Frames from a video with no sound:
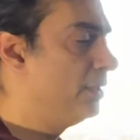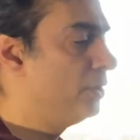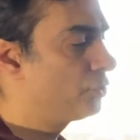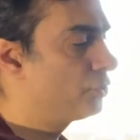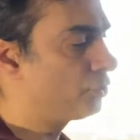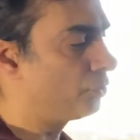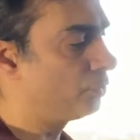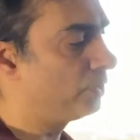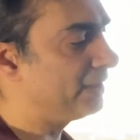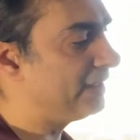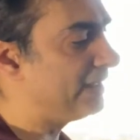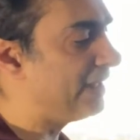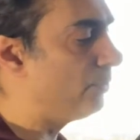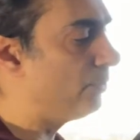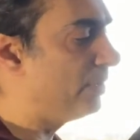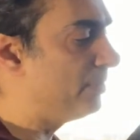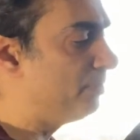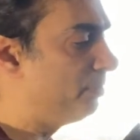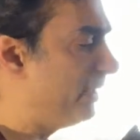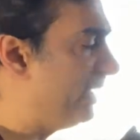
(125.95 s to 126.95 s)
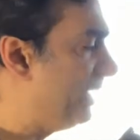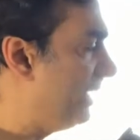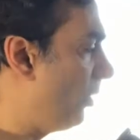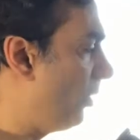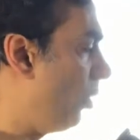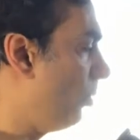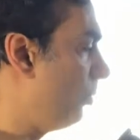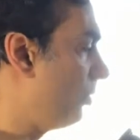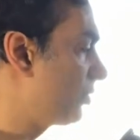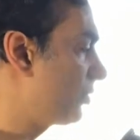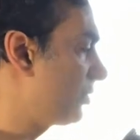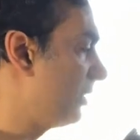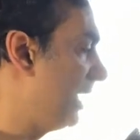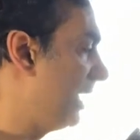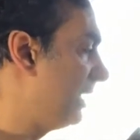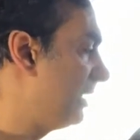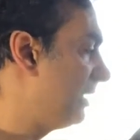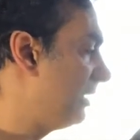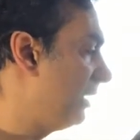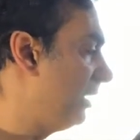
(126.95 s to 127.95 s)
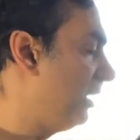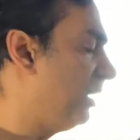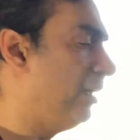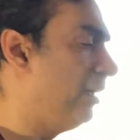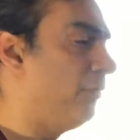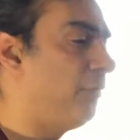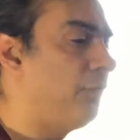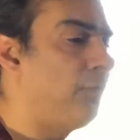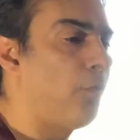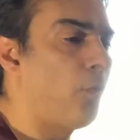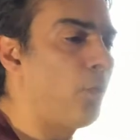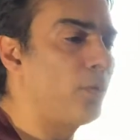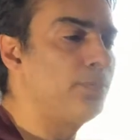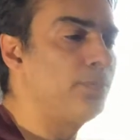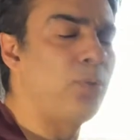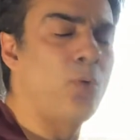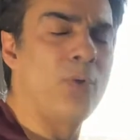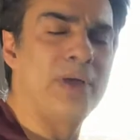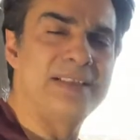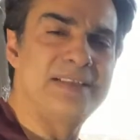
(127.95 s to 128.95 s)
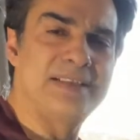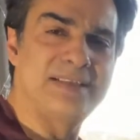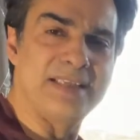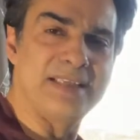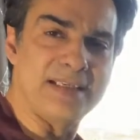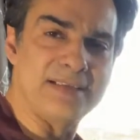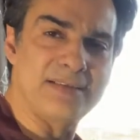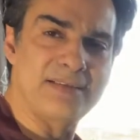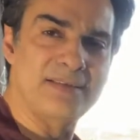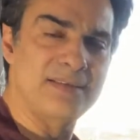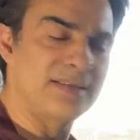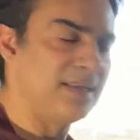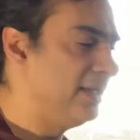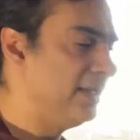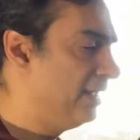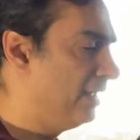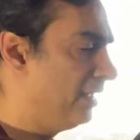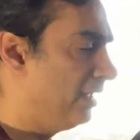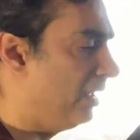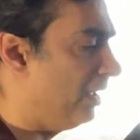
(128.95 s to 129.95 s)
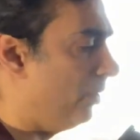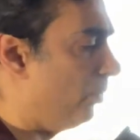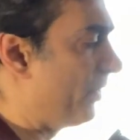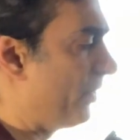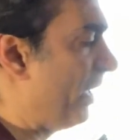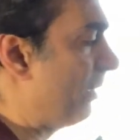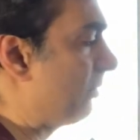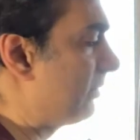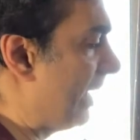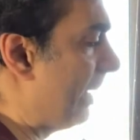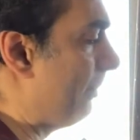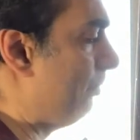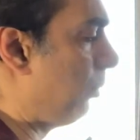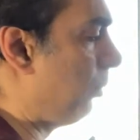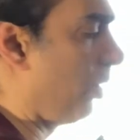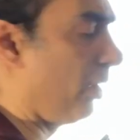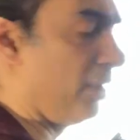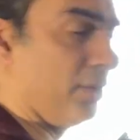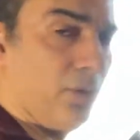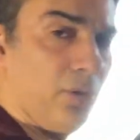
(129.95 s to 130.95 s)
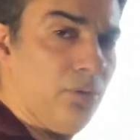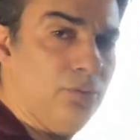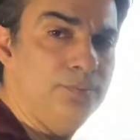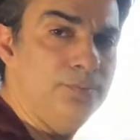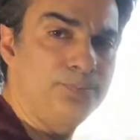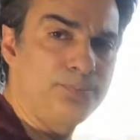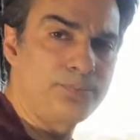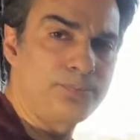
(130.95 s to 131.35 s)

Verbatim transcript: So really it would be almost like uh, 4.6 uh, without that Barlow